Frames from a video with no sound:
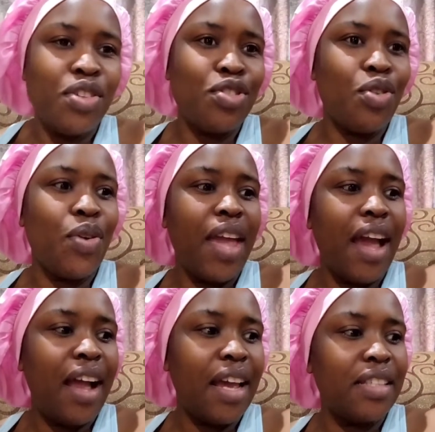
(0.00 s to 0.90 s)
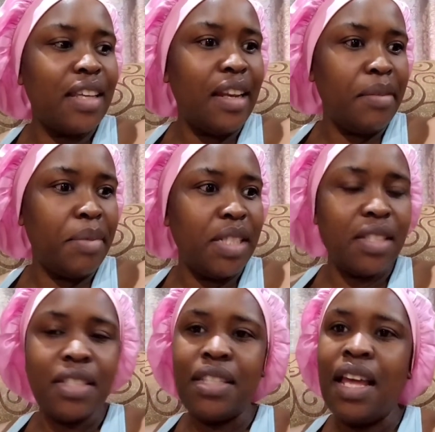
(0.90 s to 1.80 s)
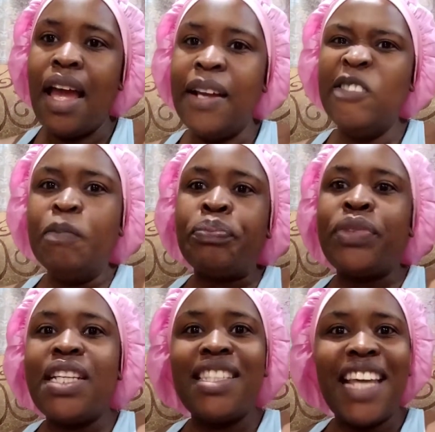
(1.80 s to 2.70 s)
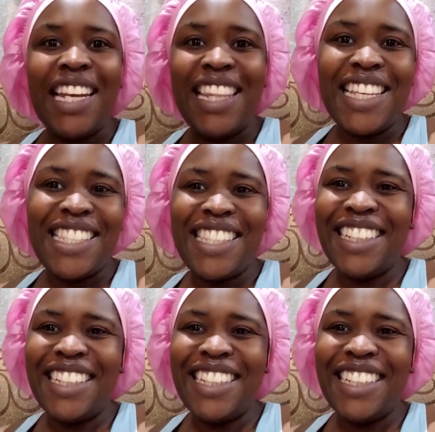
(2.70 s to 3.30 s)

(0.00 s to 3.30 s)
So yeah, guys, let me just start this.